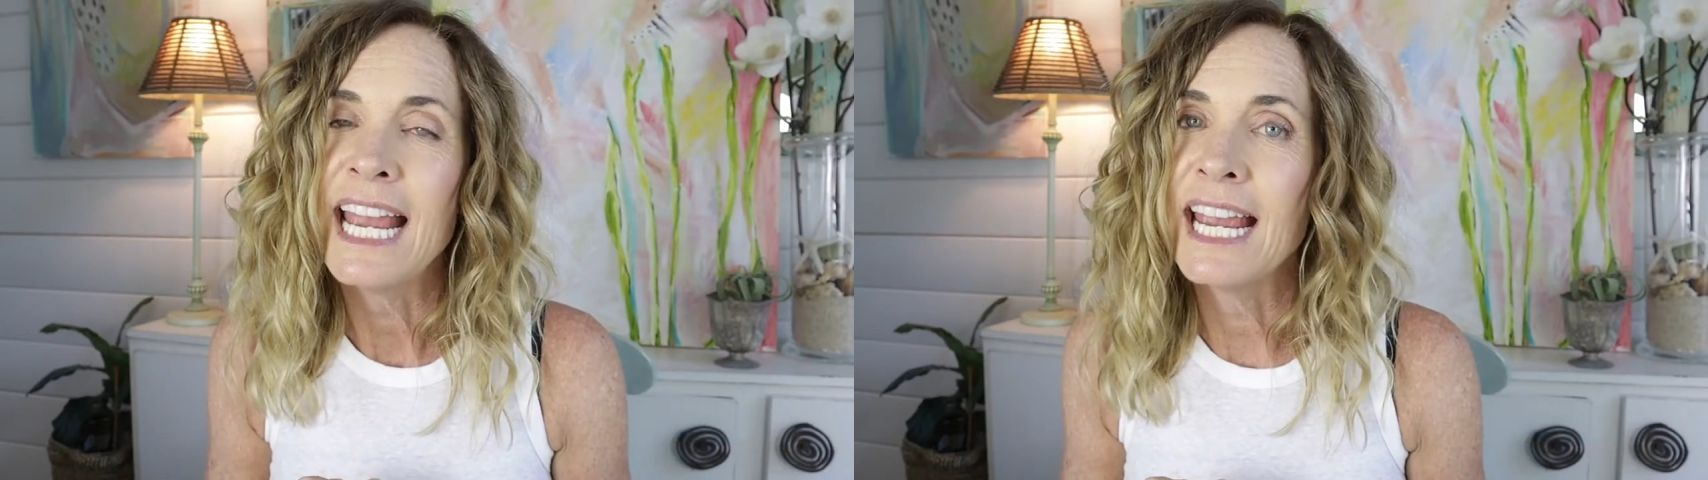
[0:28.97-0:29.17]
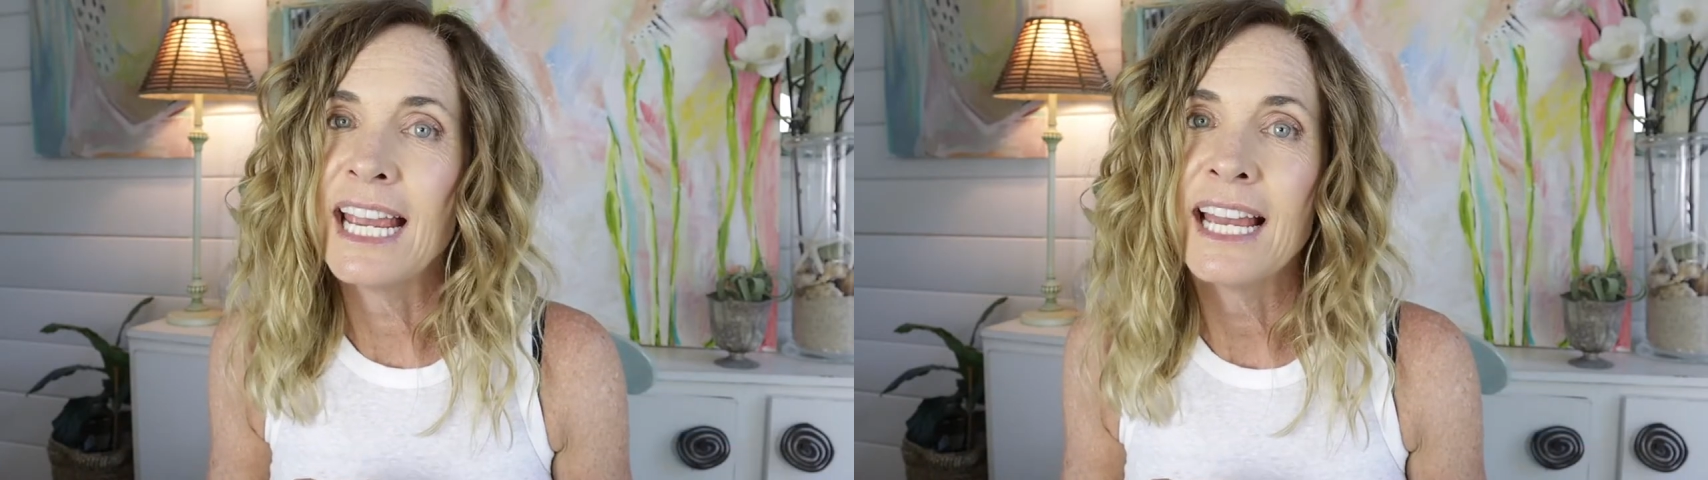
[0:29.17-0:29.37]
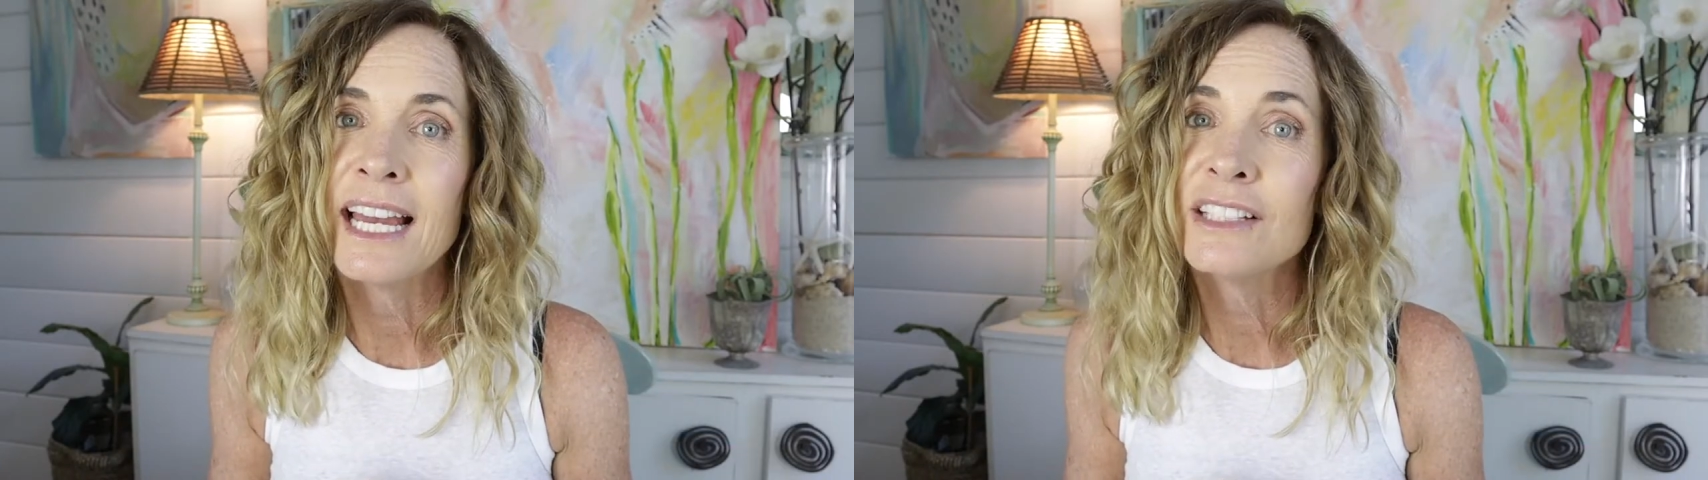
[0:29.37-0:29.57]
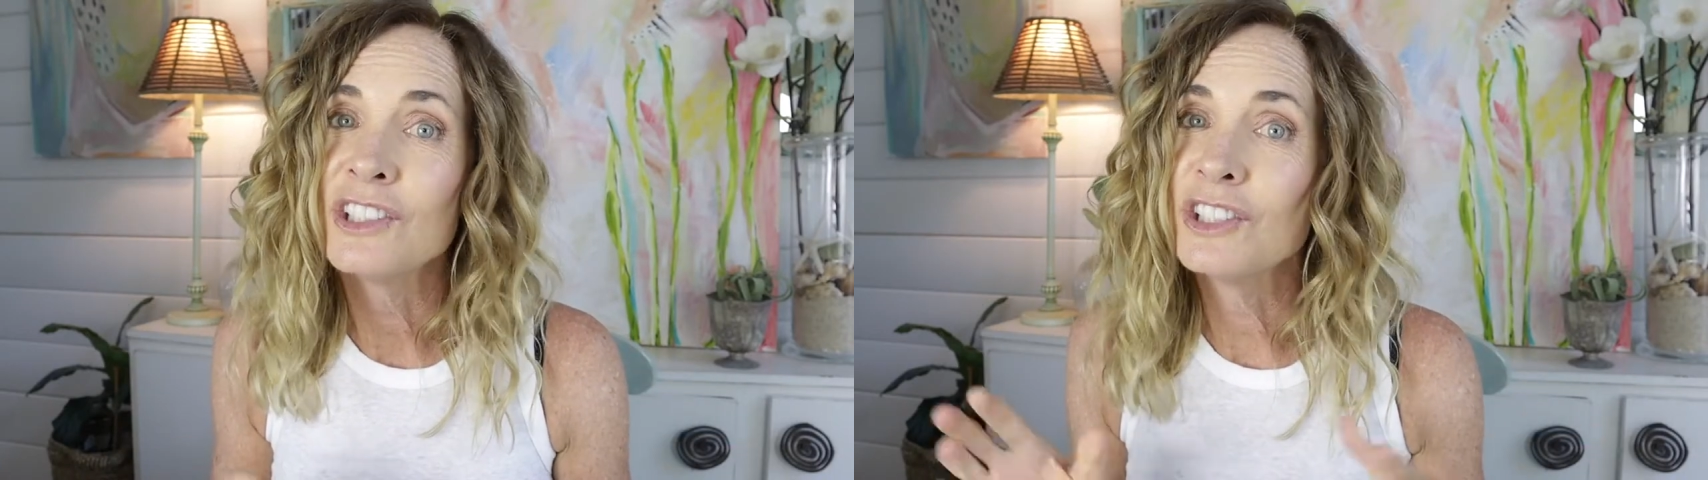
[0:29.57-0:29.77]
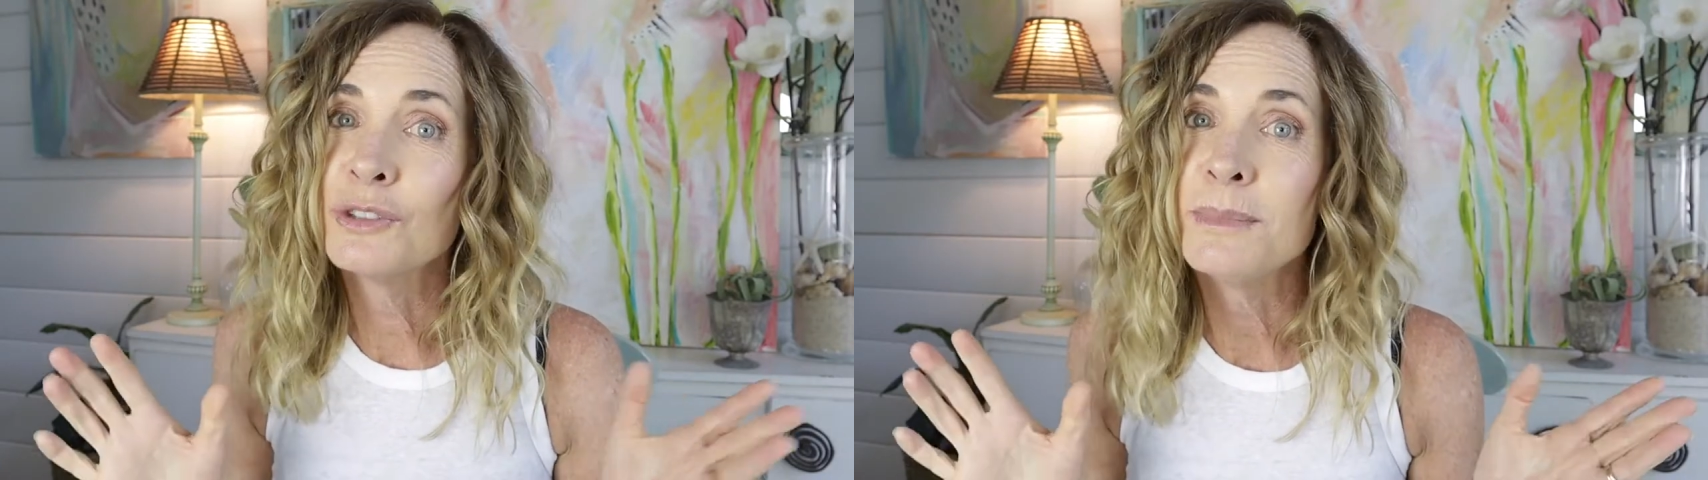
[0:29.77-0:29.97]
and
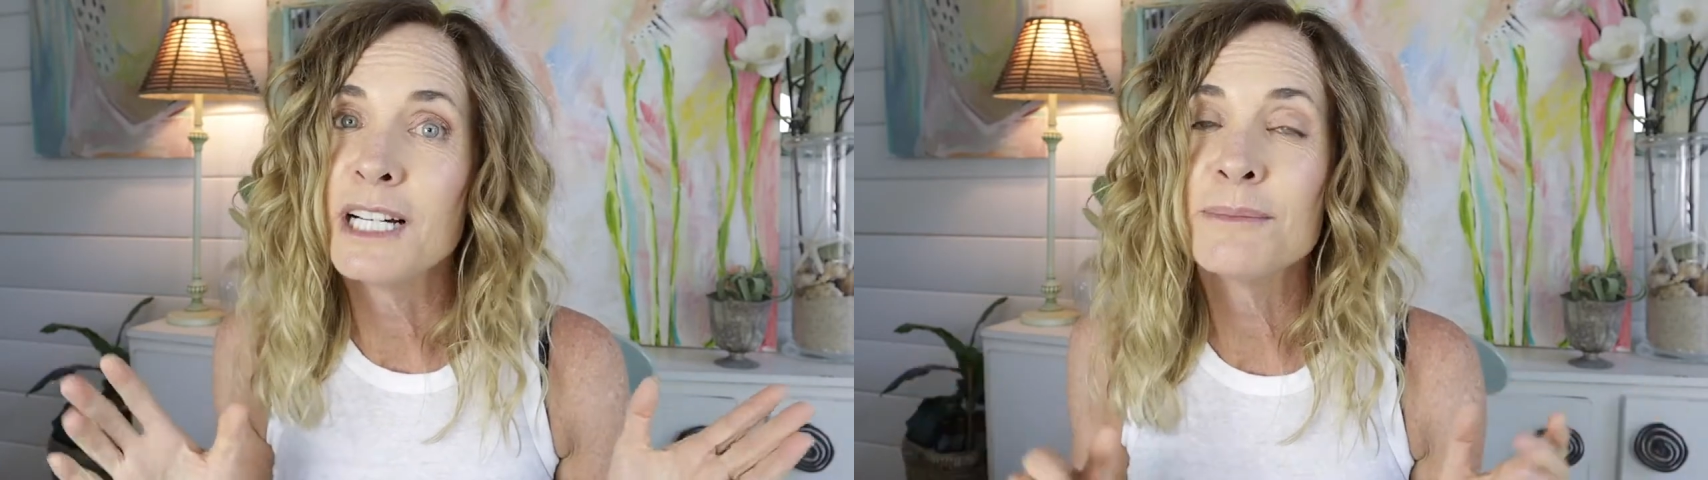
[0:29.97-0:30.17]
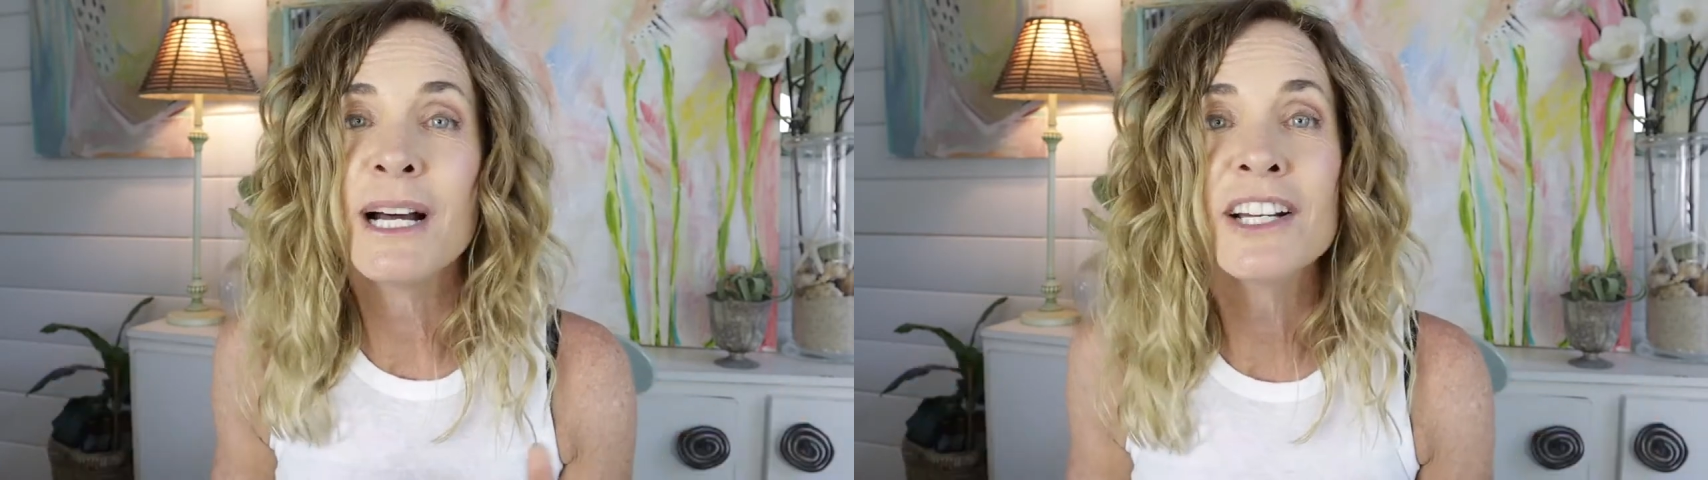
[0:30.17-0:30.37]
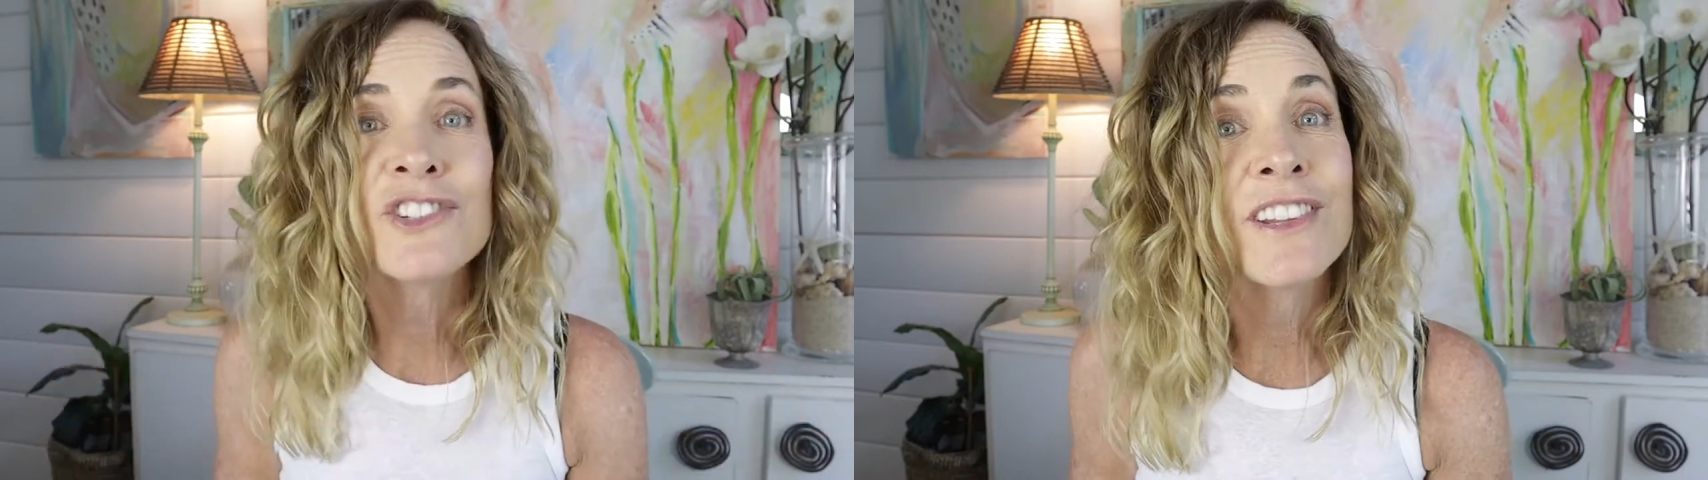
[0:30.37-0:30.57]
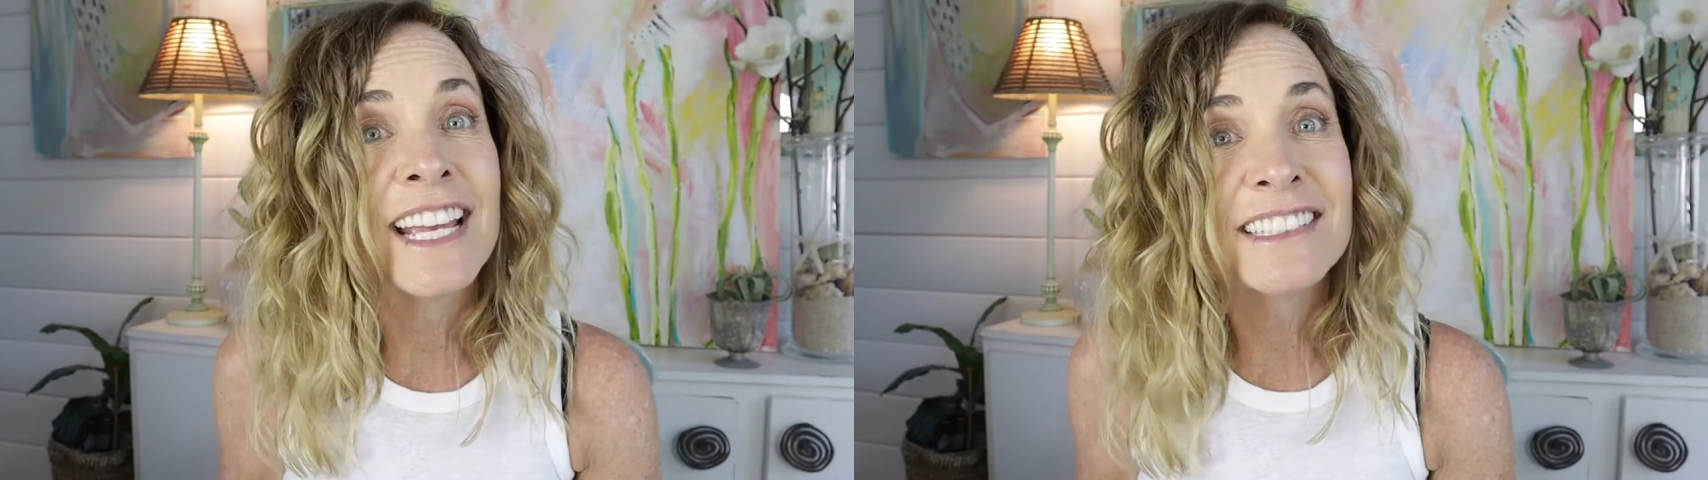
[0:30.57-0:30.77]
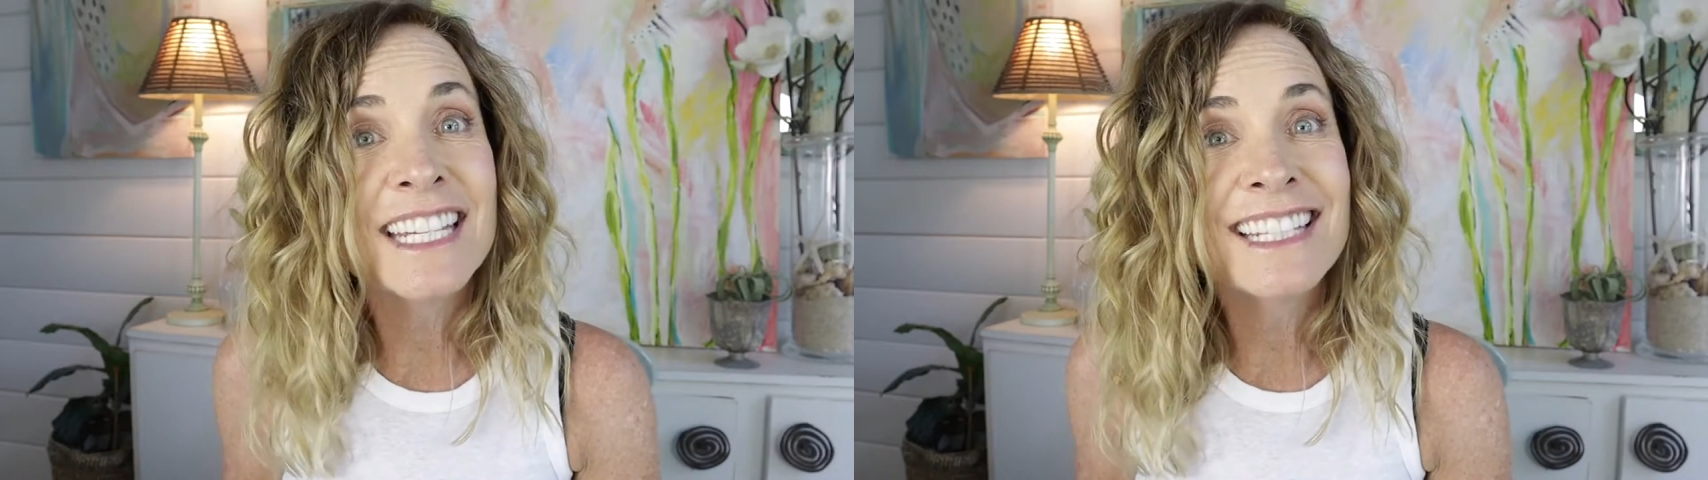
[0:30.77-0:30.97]
a little Mod Podge and
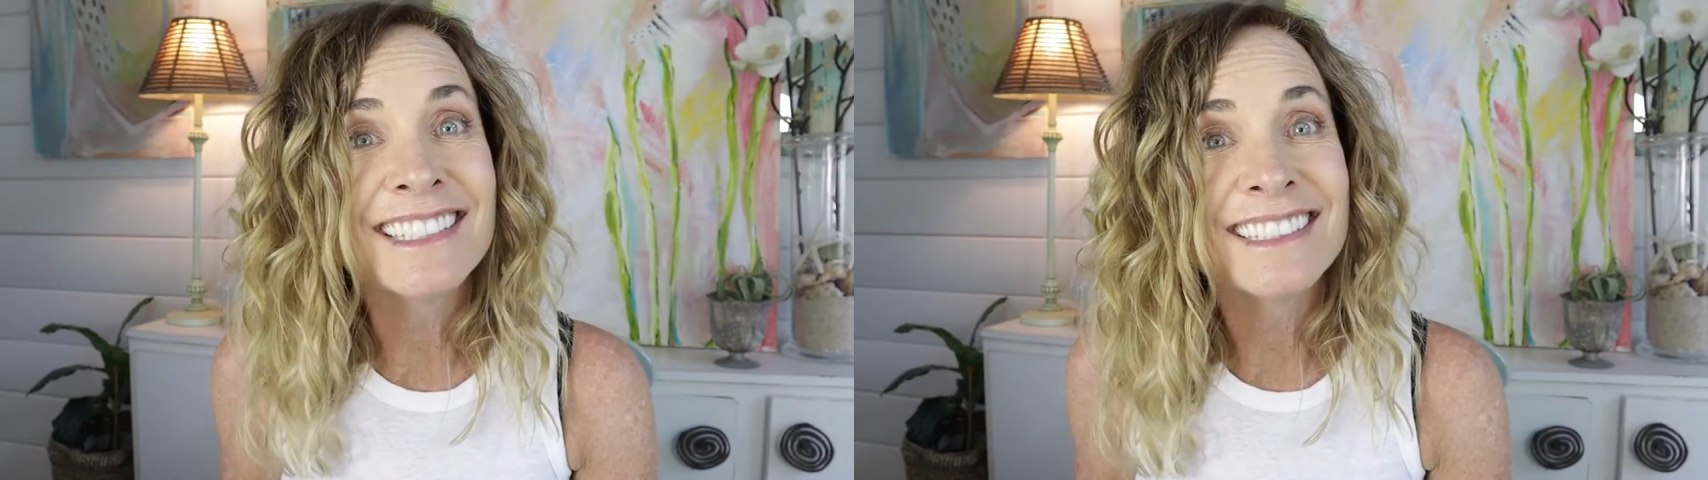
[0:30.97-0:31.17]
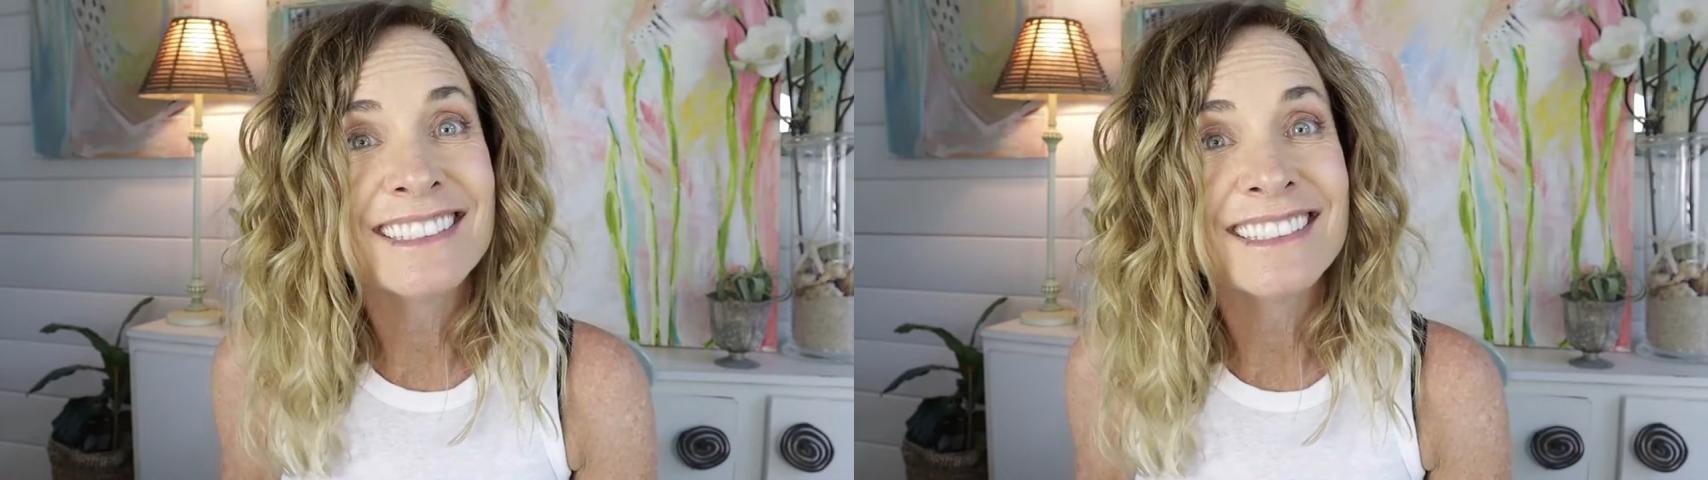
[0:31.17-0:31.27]
that's it.